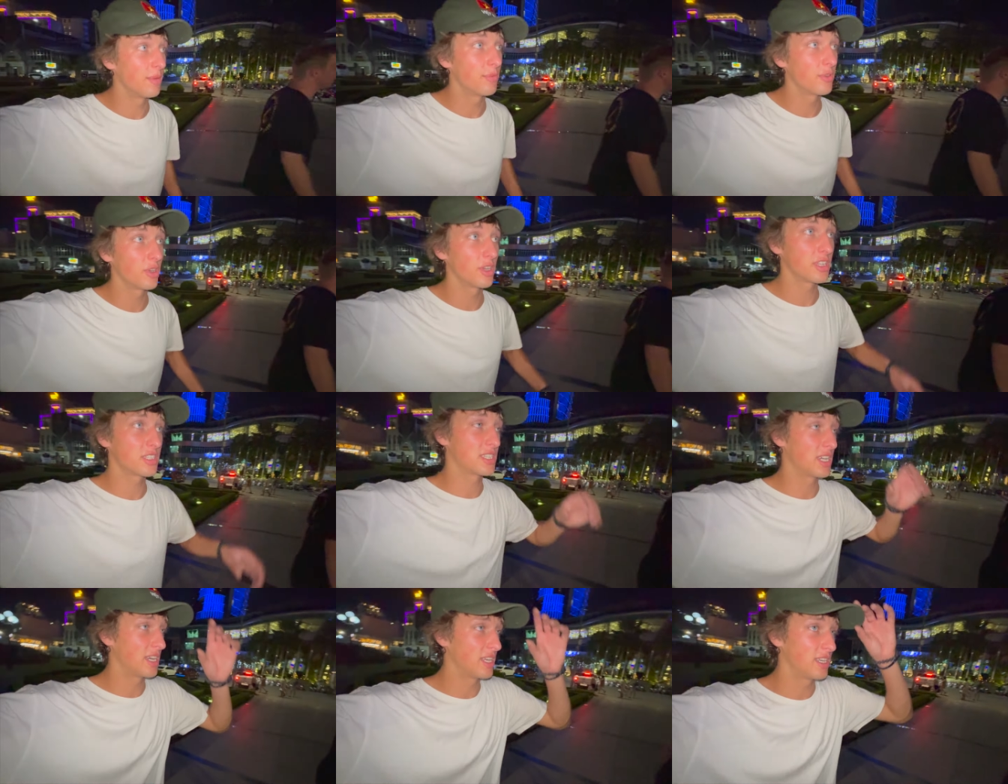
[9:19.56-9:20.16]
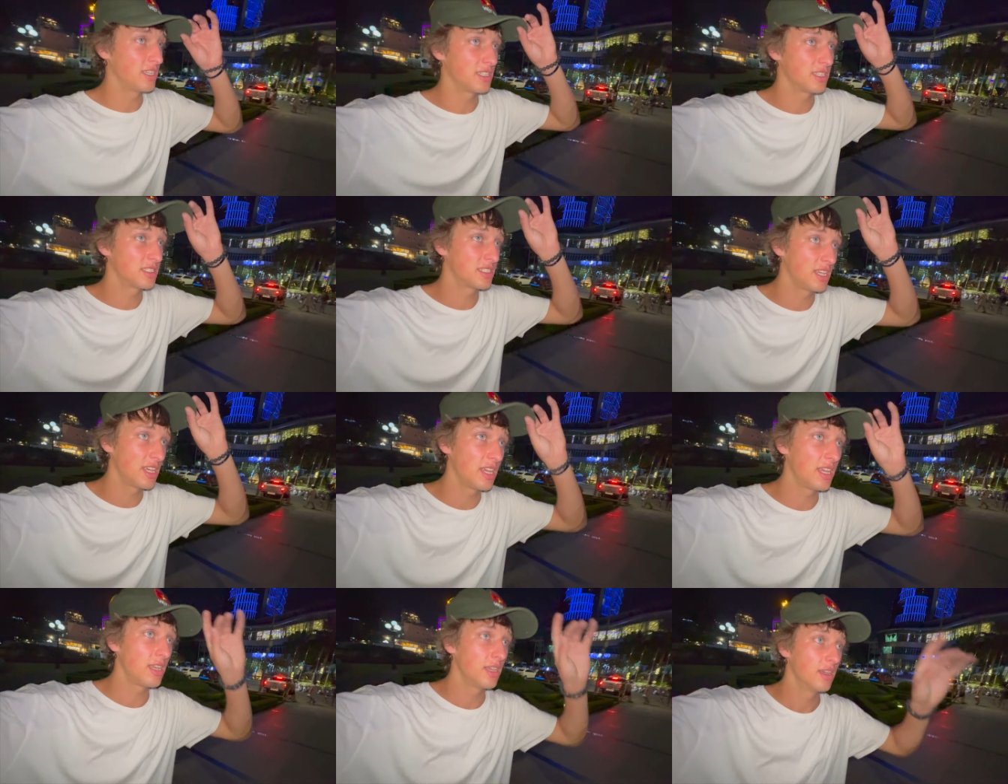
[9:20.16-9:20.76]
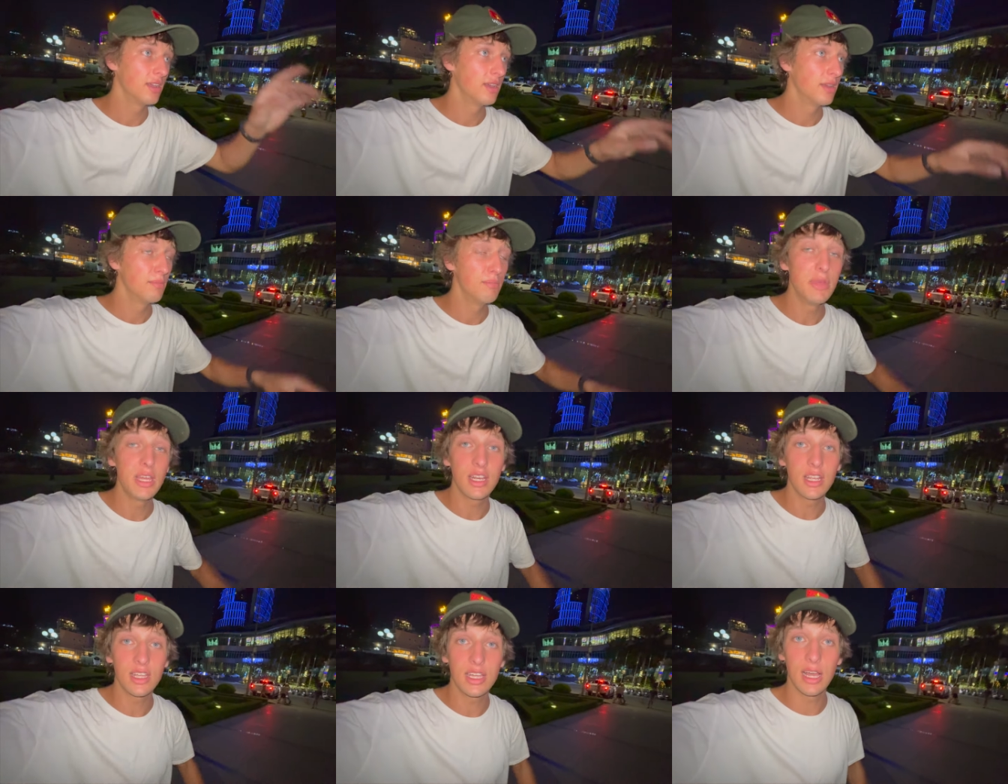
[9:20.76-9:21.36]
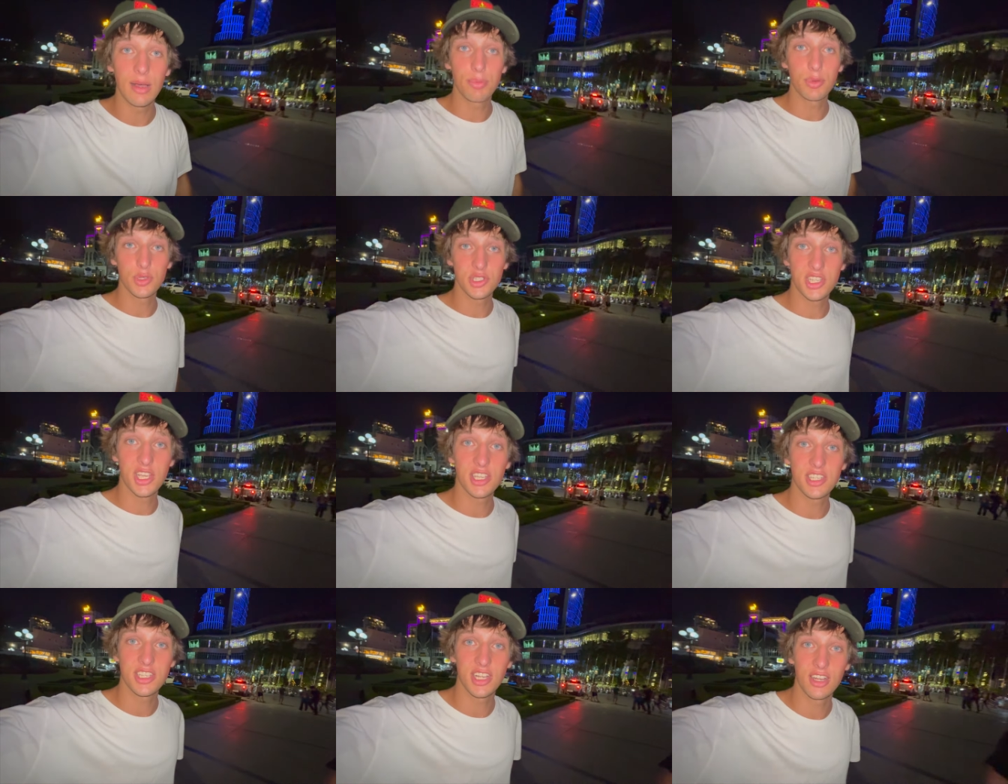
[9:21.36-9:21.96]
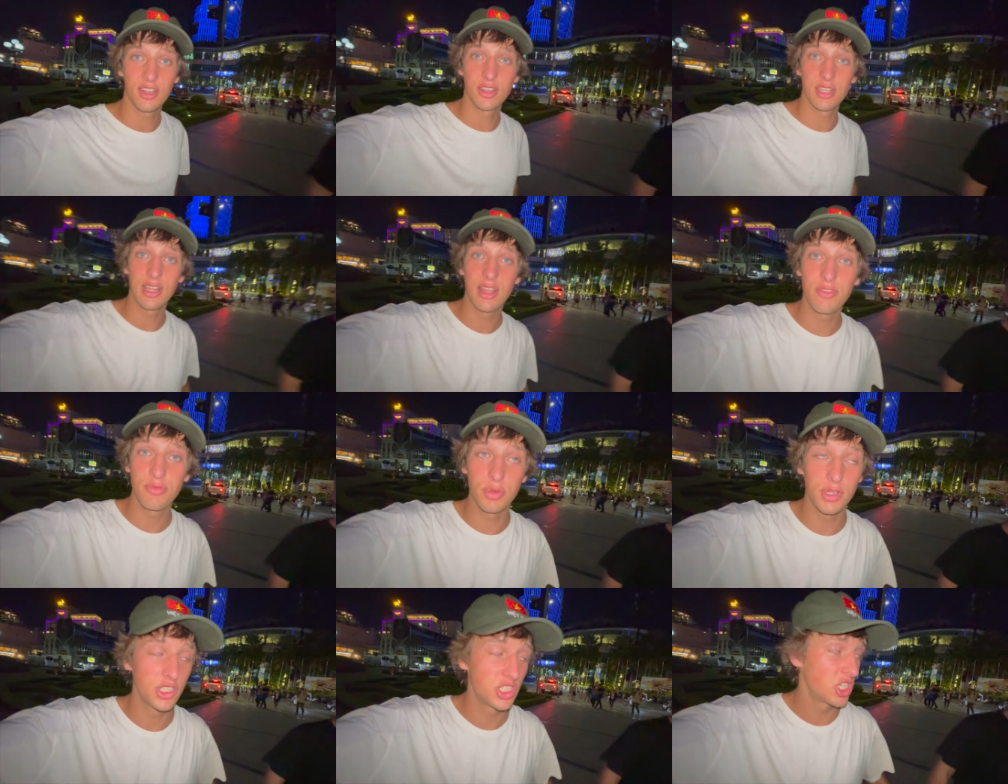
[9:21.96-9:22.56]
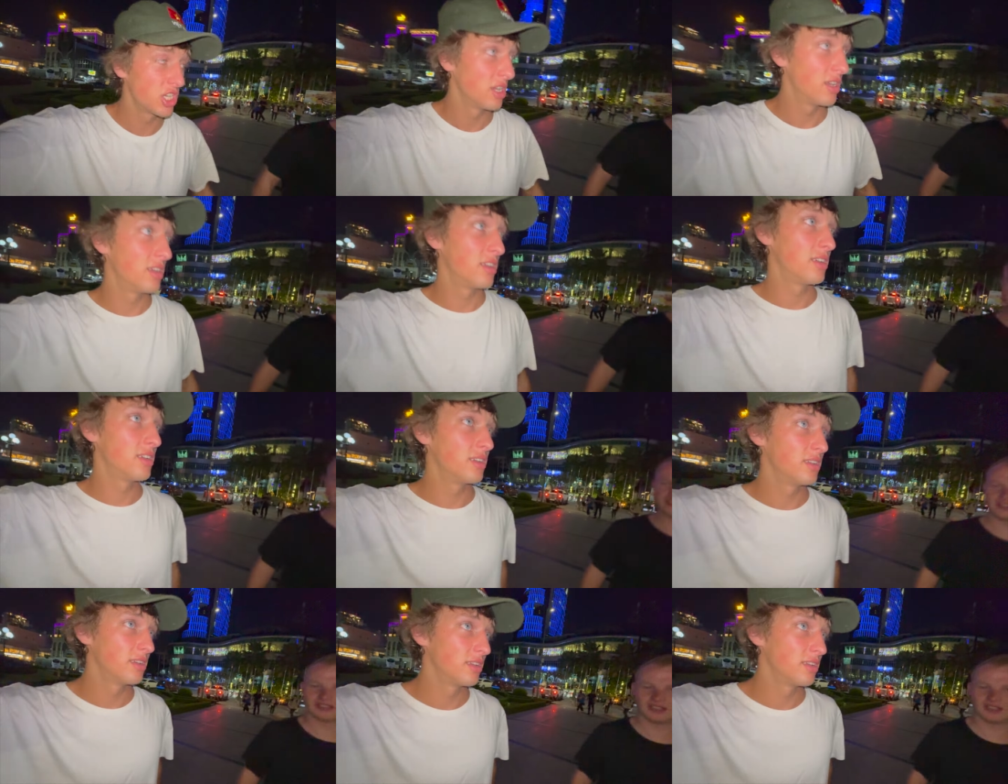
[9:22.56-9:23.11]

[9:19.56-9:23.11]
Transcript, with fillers: very excited to see many couples kissing on the, the Love Bridge. Is it actually the